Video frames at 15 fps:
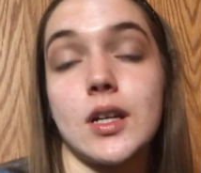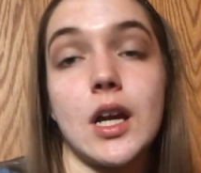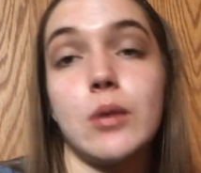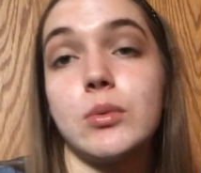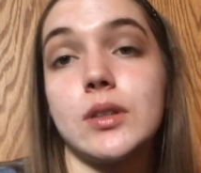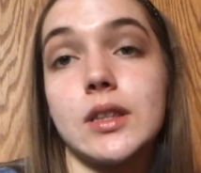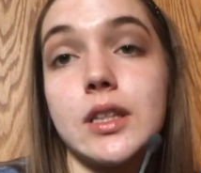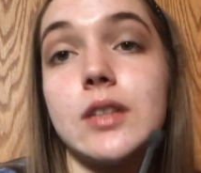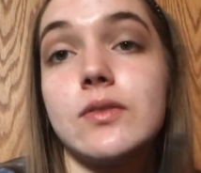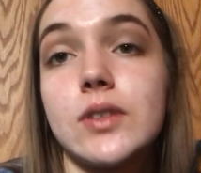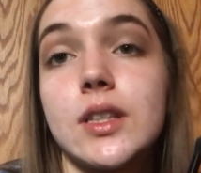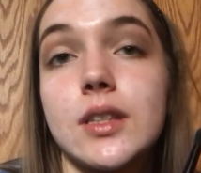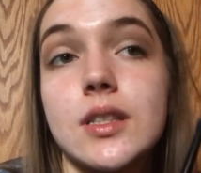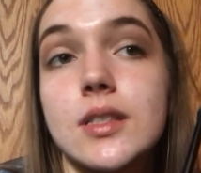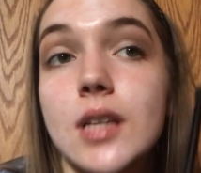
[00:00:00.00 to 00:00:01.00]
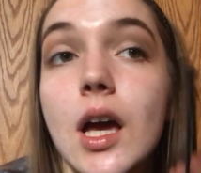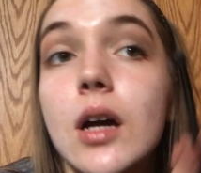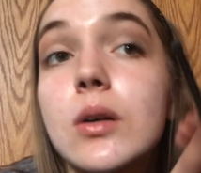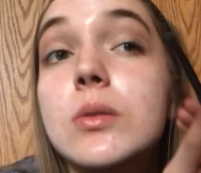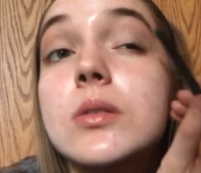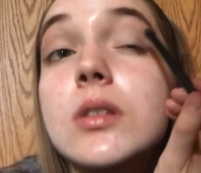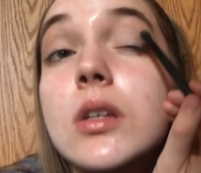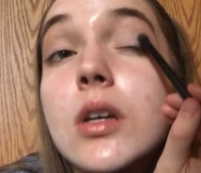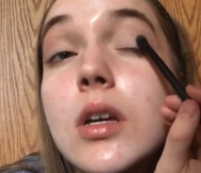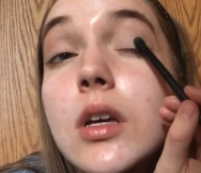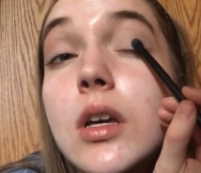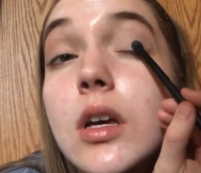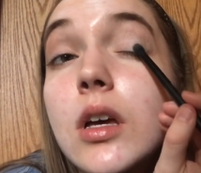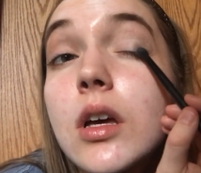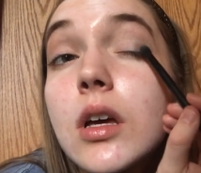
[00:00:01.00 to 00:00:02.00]
Like, I would live in this house.
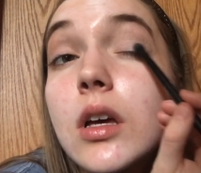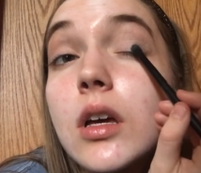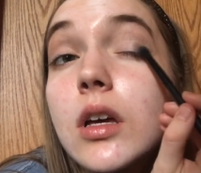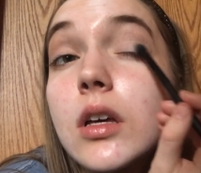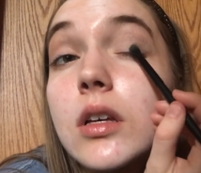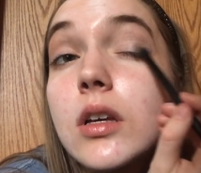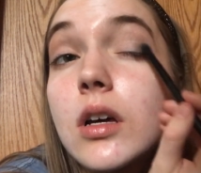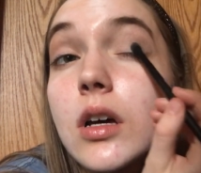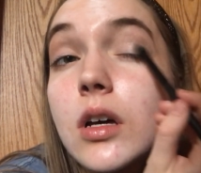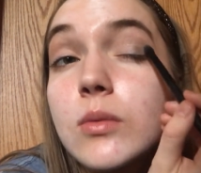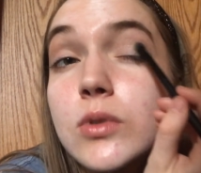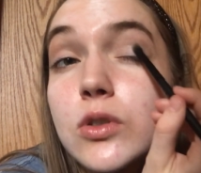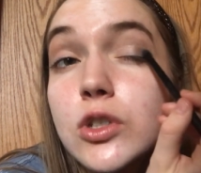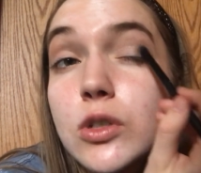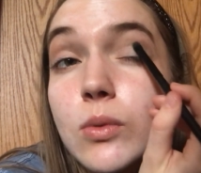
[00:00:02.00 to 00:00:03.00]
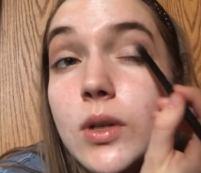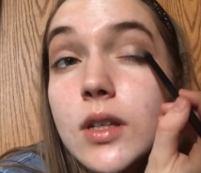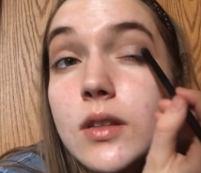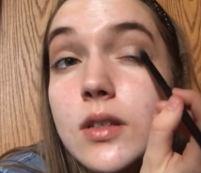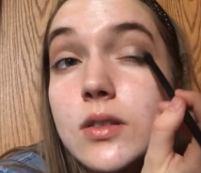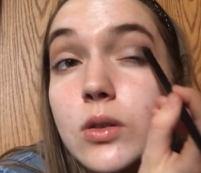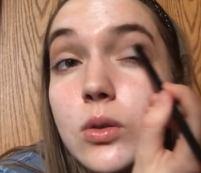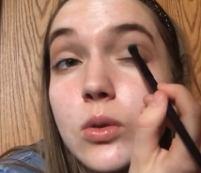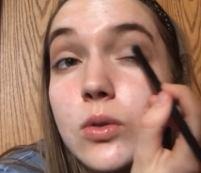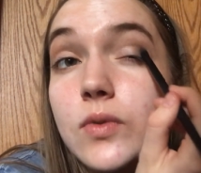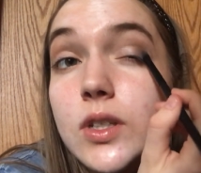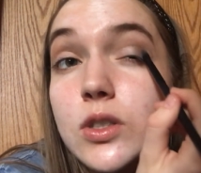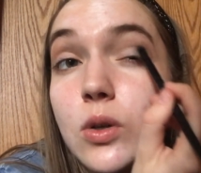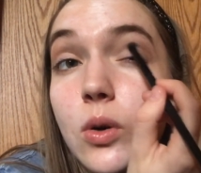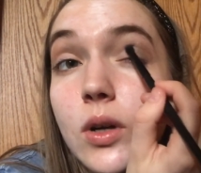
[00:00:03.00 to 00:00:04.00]
So she rented this old
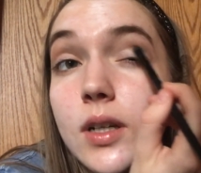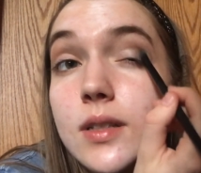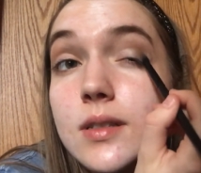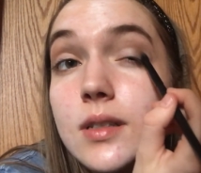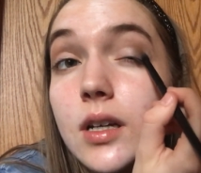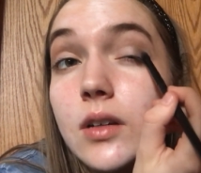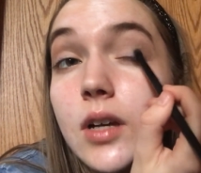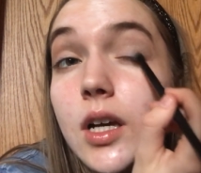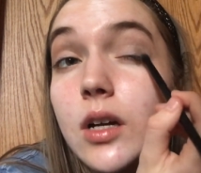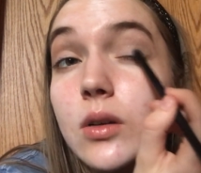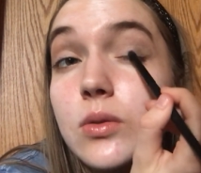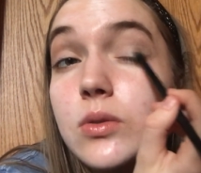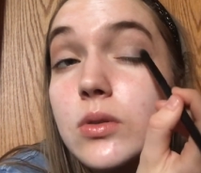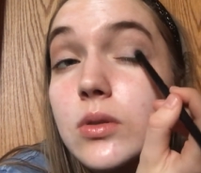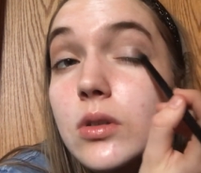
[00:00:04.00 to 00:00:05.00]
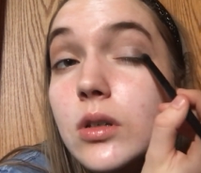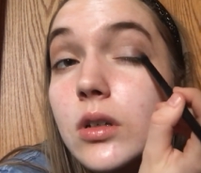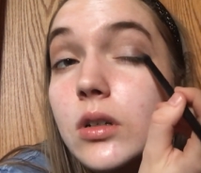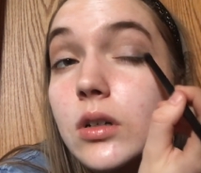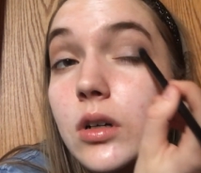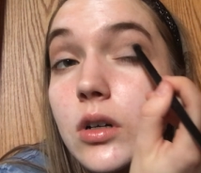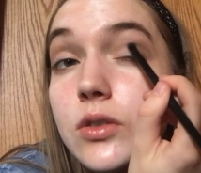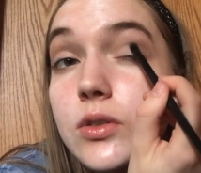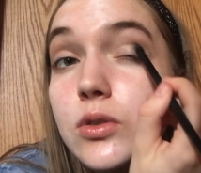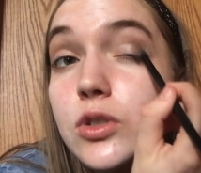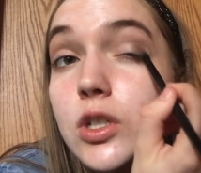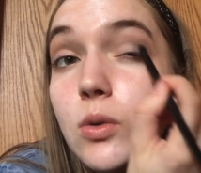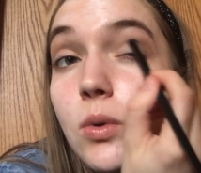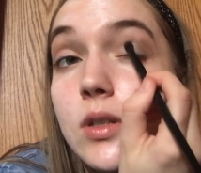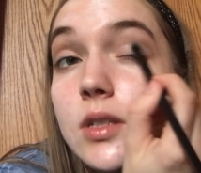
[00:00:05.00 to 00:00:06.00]
Victorian style house. Also,
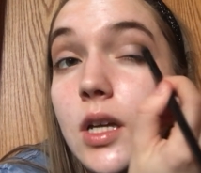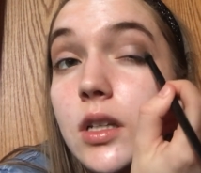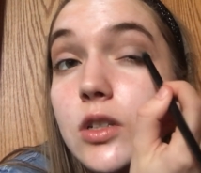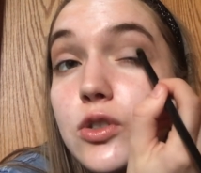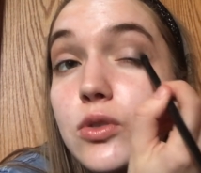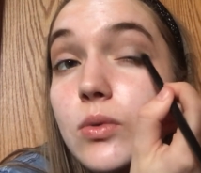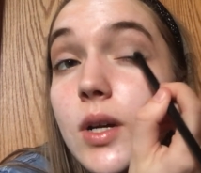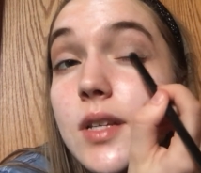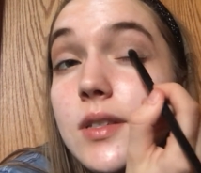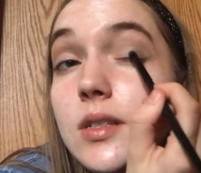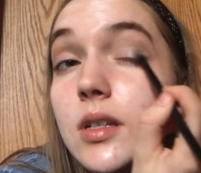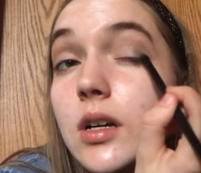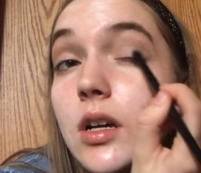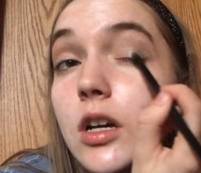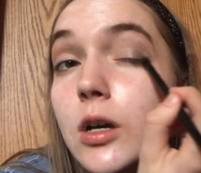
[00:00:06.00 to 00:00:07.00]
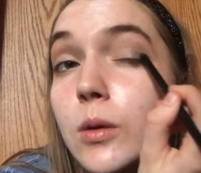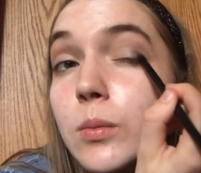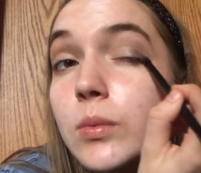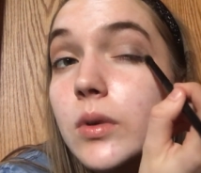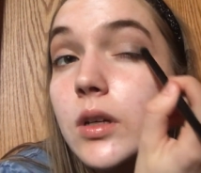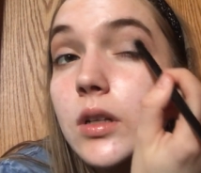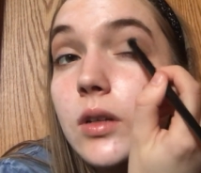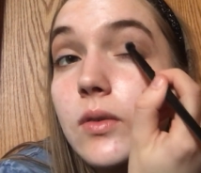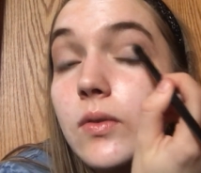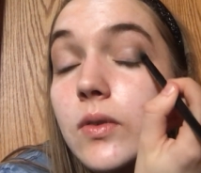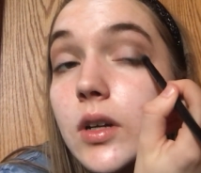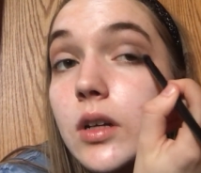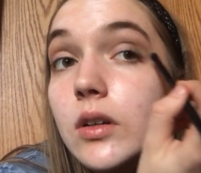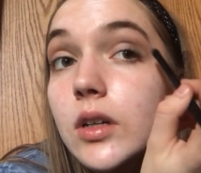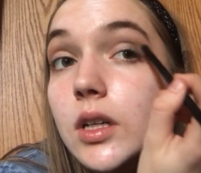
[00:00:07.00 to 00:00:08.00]
she was kind of dressed up in a
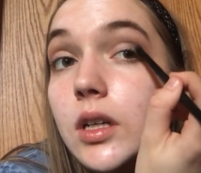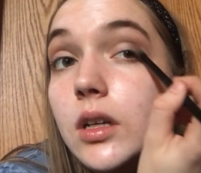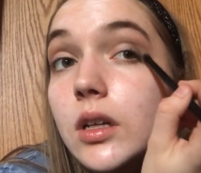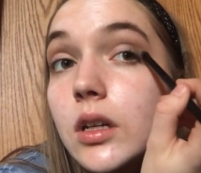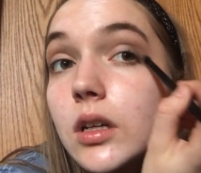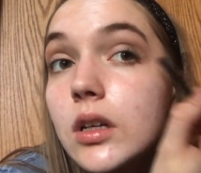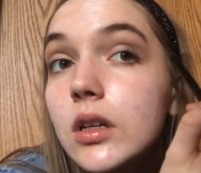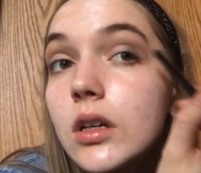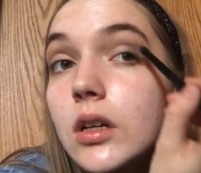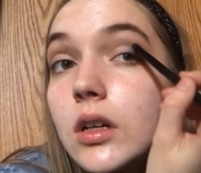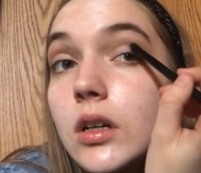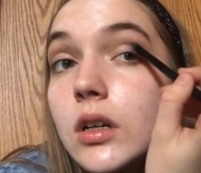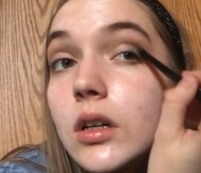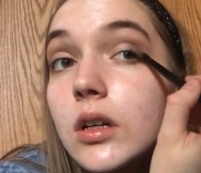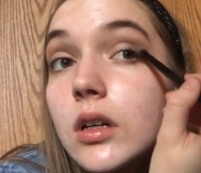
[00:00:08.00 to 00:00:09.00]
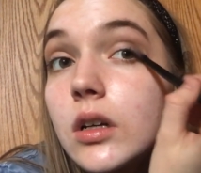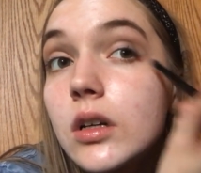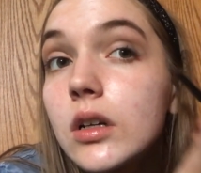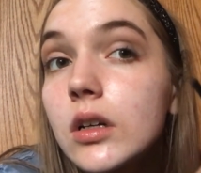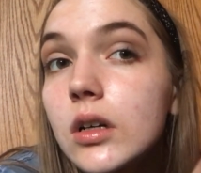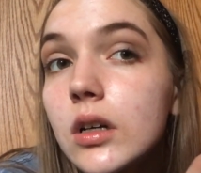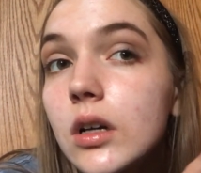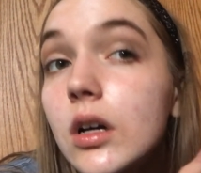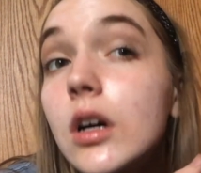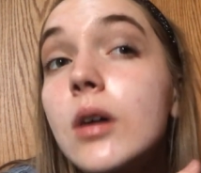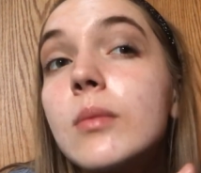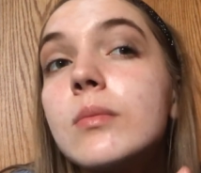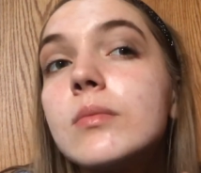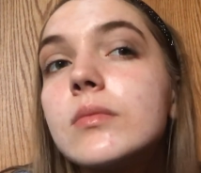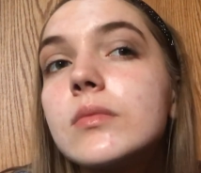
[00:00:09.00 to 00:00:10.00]
very,
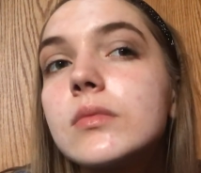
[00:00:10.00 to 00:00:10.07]
not